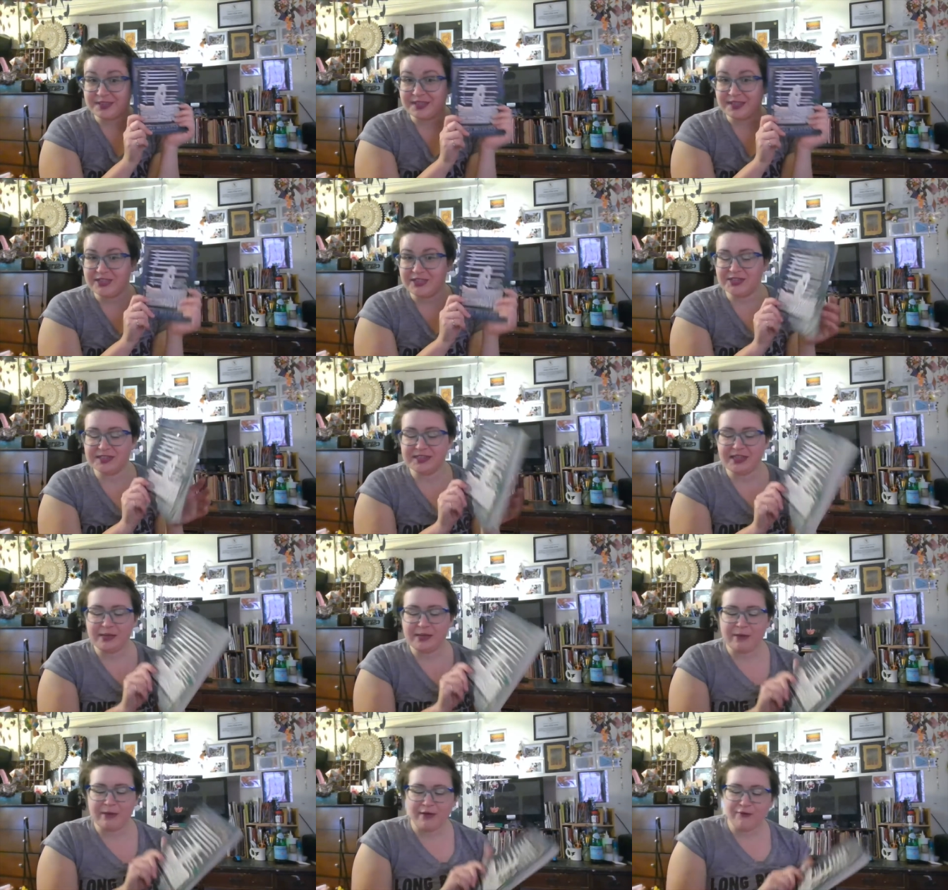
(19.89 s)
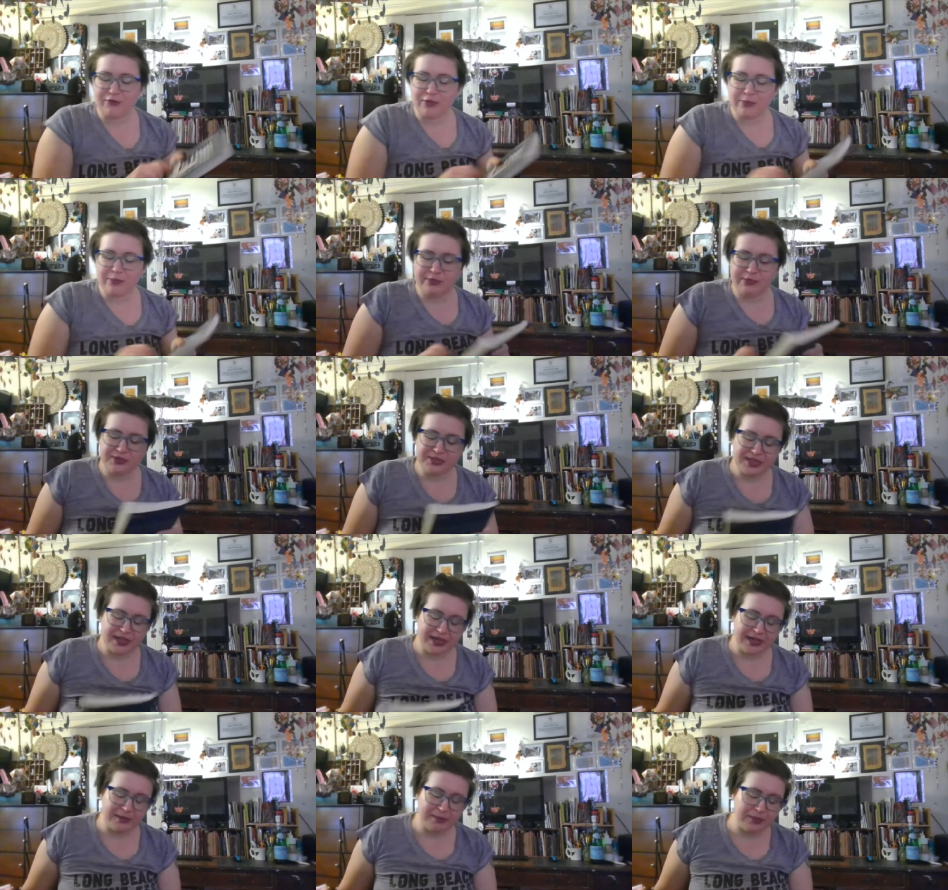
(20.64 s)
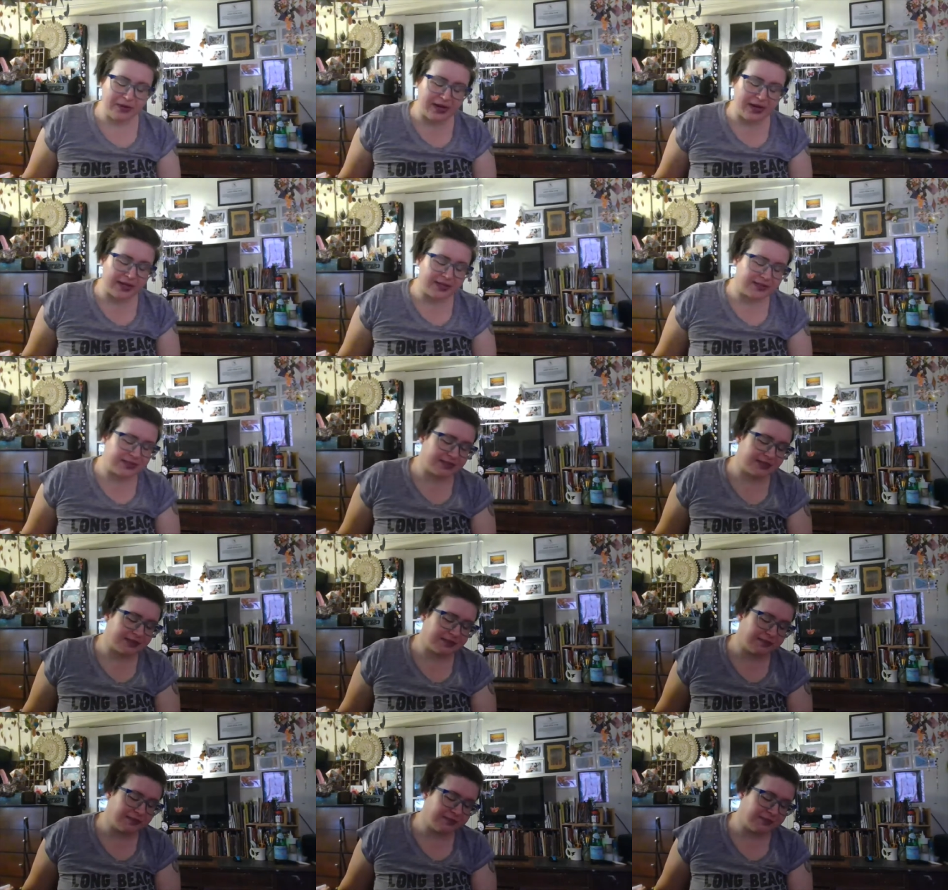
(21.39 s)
Just came out from Moon Tide Press.